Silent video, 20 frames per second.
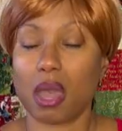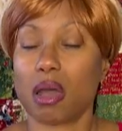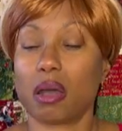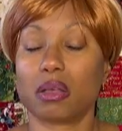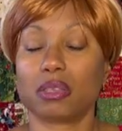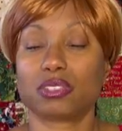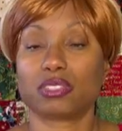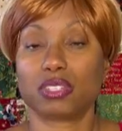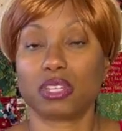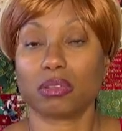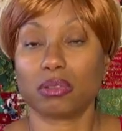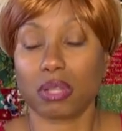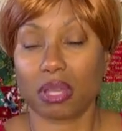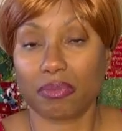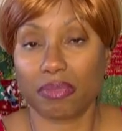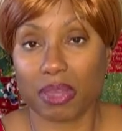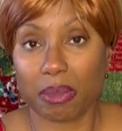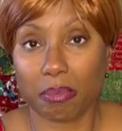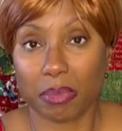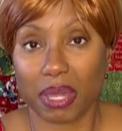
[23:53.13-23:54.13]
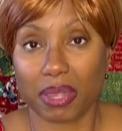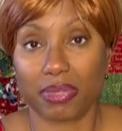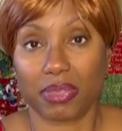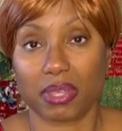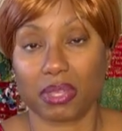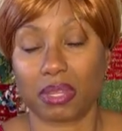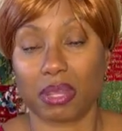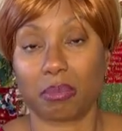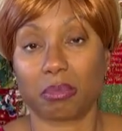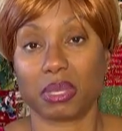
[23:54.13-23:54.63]
Still love that method.
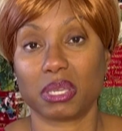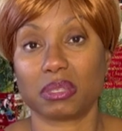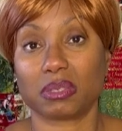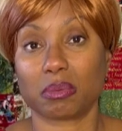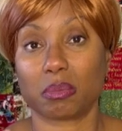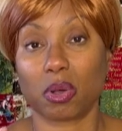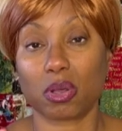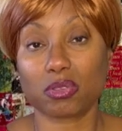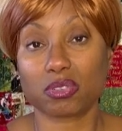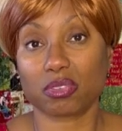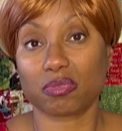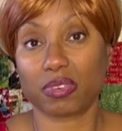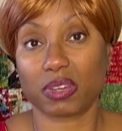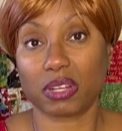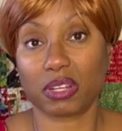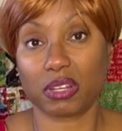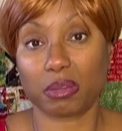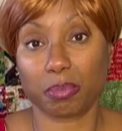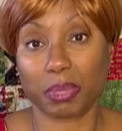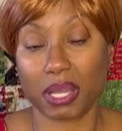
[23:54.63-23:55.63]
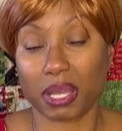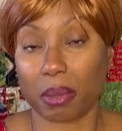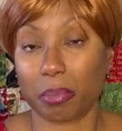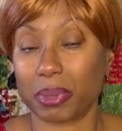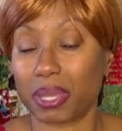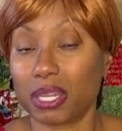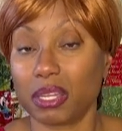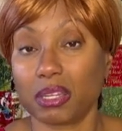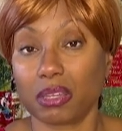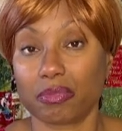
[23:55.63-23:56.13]
That means I'm also ready to pick up
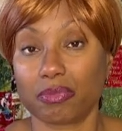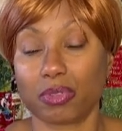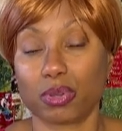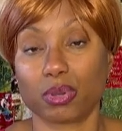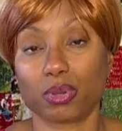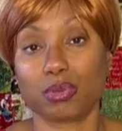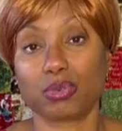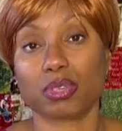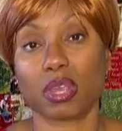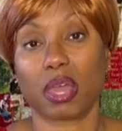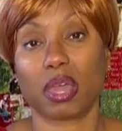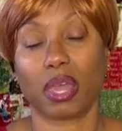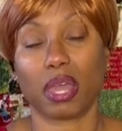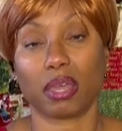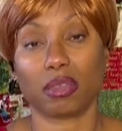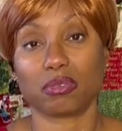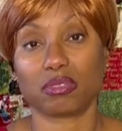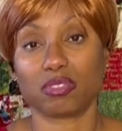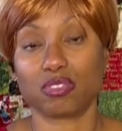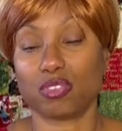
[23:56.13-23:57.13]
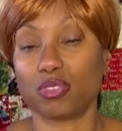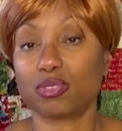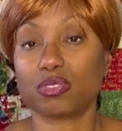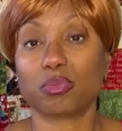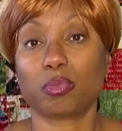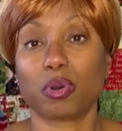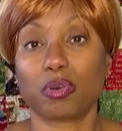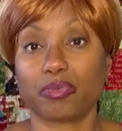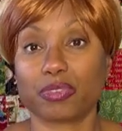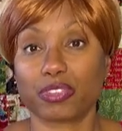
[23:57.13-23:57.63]
any of those and use them
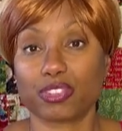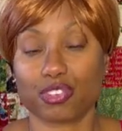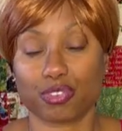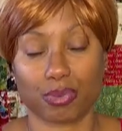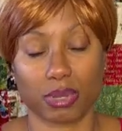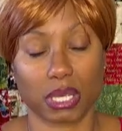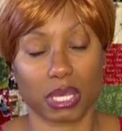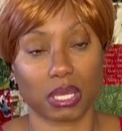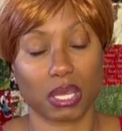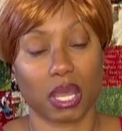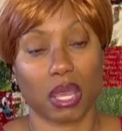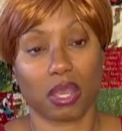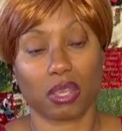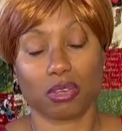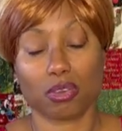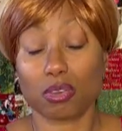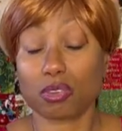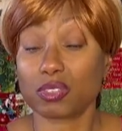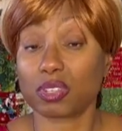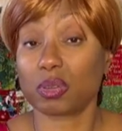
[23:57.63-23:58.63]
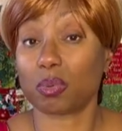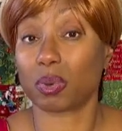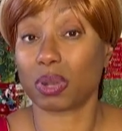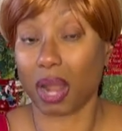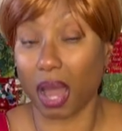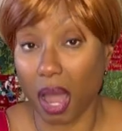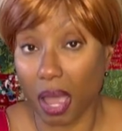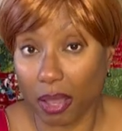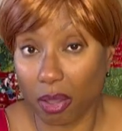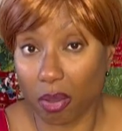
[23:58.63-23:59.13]
on retreat. Usually when
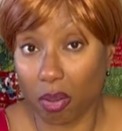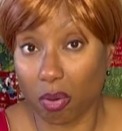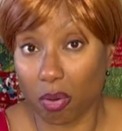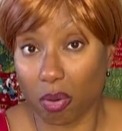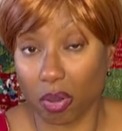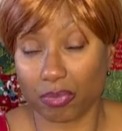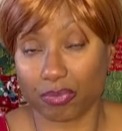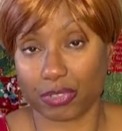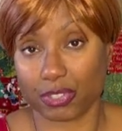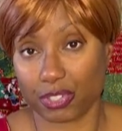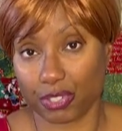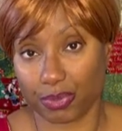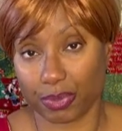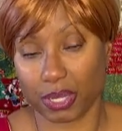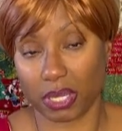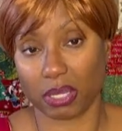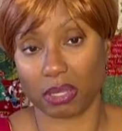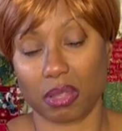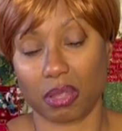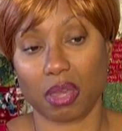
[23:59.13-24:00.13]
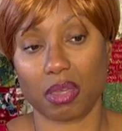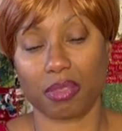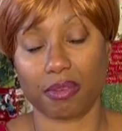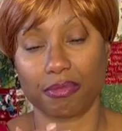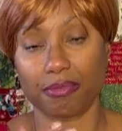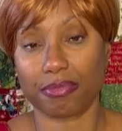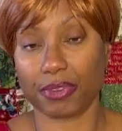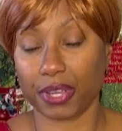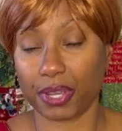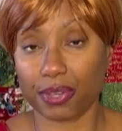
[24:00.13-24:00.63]
I go on retreat, the
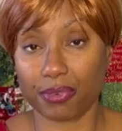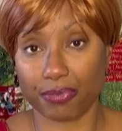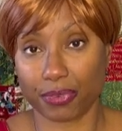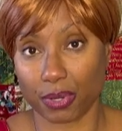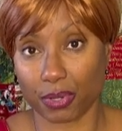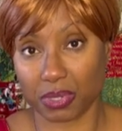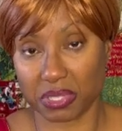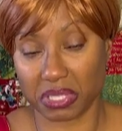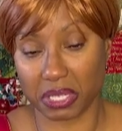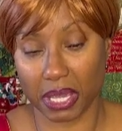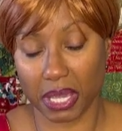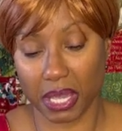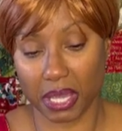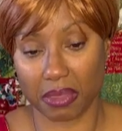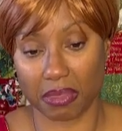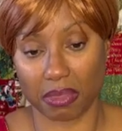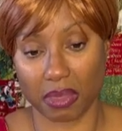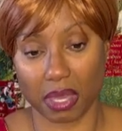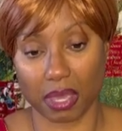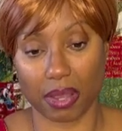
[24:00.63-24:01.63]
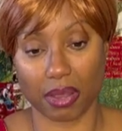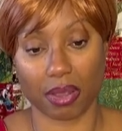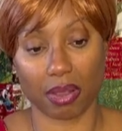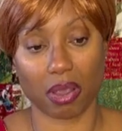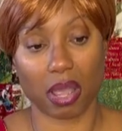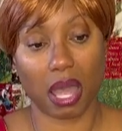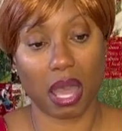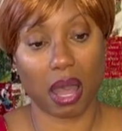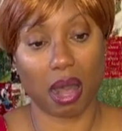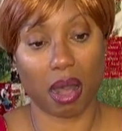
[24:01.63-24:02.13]
very first day there,
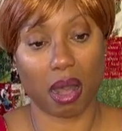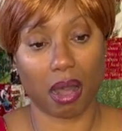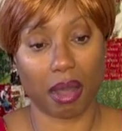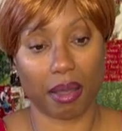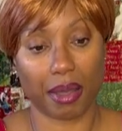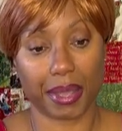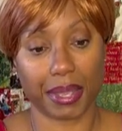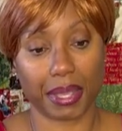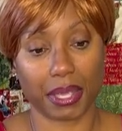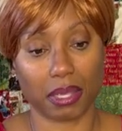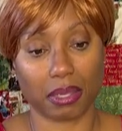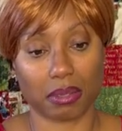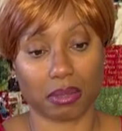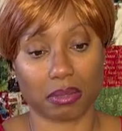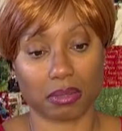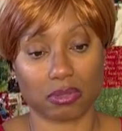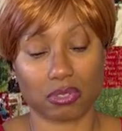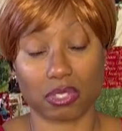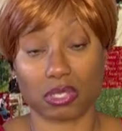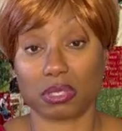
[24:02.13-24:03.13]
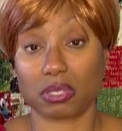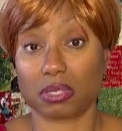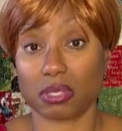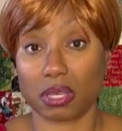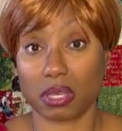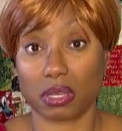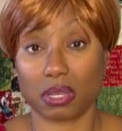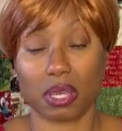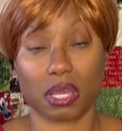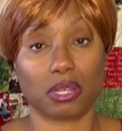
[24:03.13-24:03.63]
I just
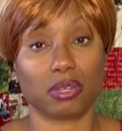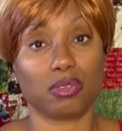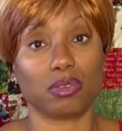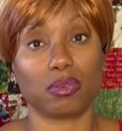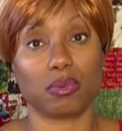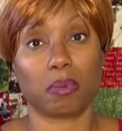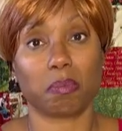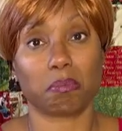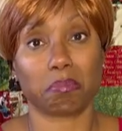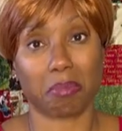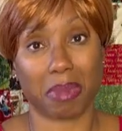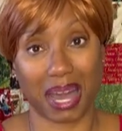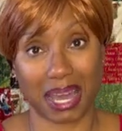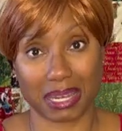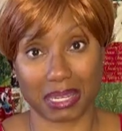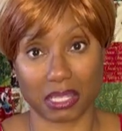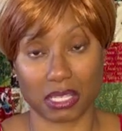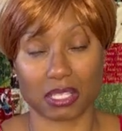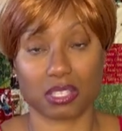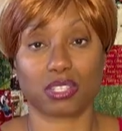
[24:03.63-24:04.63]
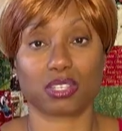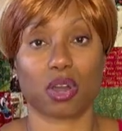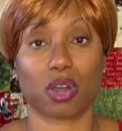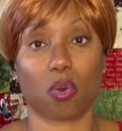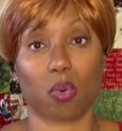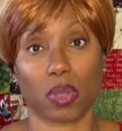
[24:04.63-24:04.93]
sit and do mindless sewing.